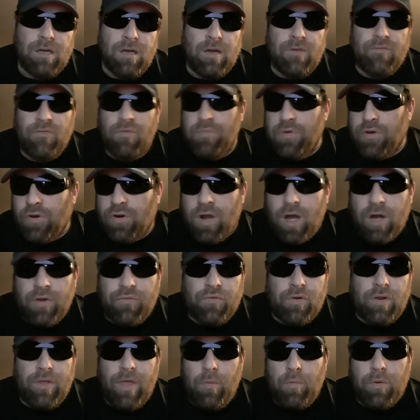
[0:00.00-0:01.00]
from your
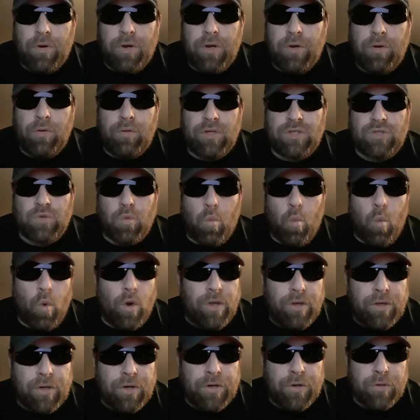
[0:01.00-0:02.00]
country, they wanted to do this, what are
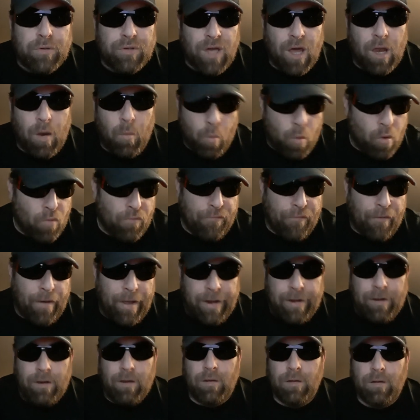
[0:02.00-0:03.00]
you going to do? Tell them, we'll
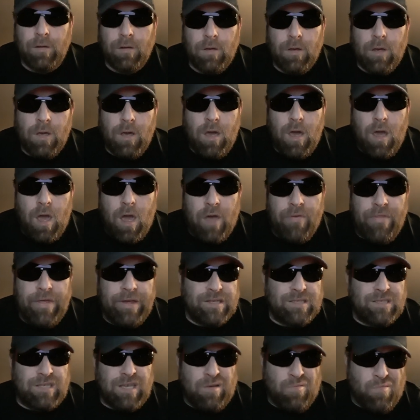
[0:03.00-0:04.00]
fight. And
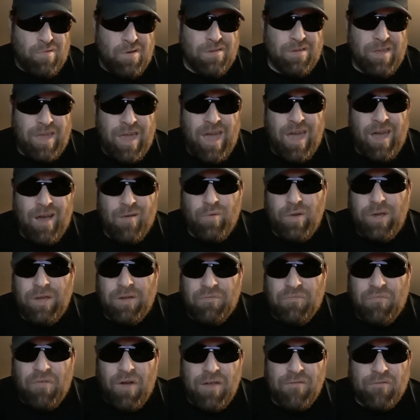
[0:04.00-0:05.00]
they'd say, well, yeah, we
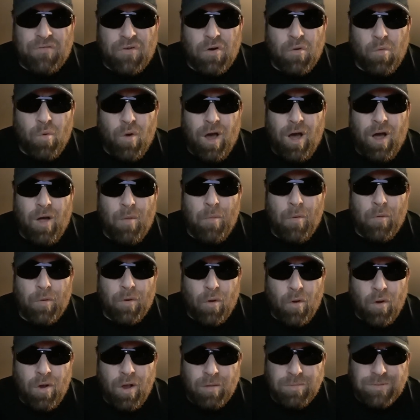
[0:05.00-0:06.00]
can fight for a while, but when it
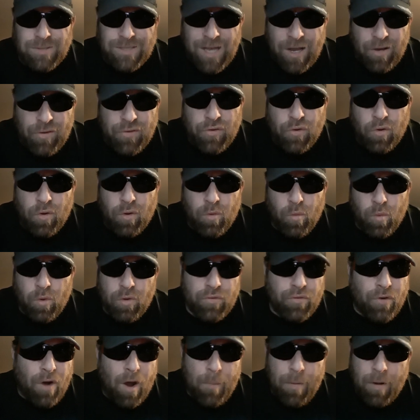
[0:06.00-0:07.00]
all comes down to it, we'll
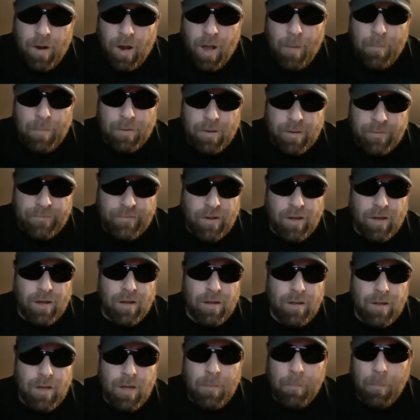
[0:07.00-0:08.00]
drop a couple of
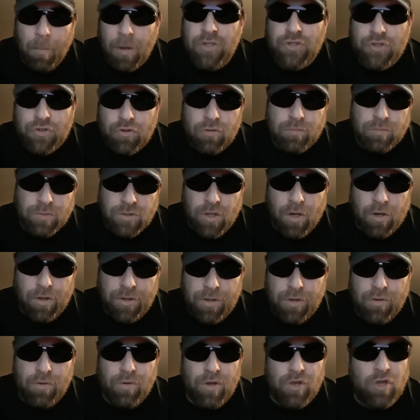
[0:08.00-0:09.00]
mushrooms on
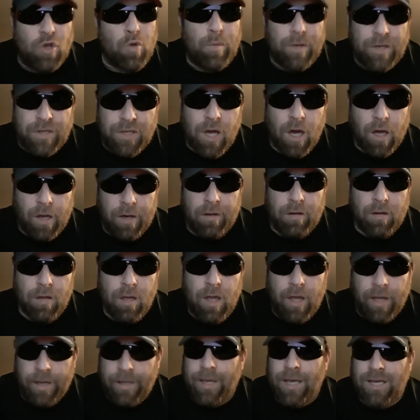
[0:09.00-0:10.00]
you, and you'll be done.
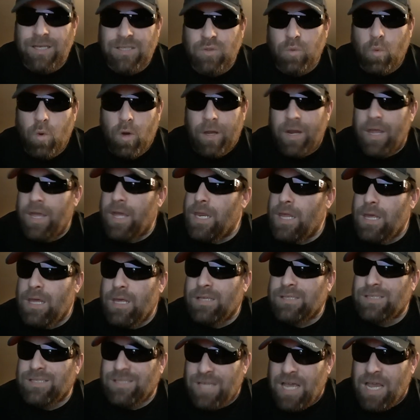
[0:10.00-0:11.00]
And guess what? Any
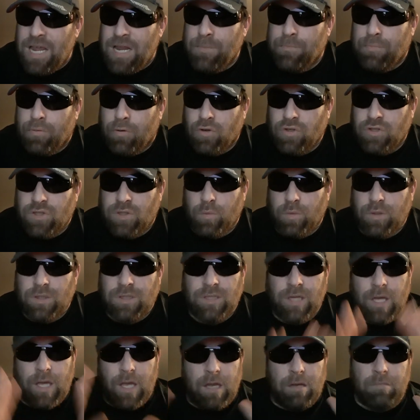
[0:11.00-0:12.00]
sane person would
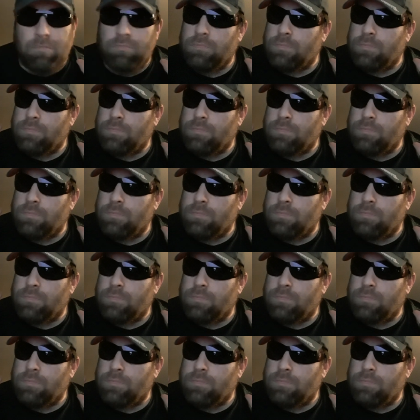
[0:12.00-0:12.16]
say,